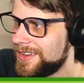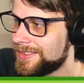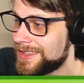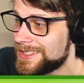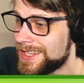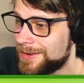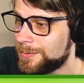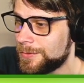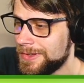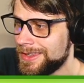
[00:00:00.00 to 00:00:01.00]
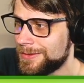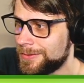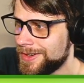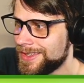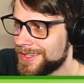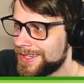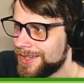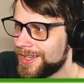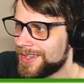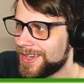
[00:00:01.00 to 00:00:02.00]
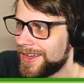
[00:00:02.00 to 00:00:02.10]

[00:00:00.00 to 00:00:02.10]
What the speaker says: That's like really, really good.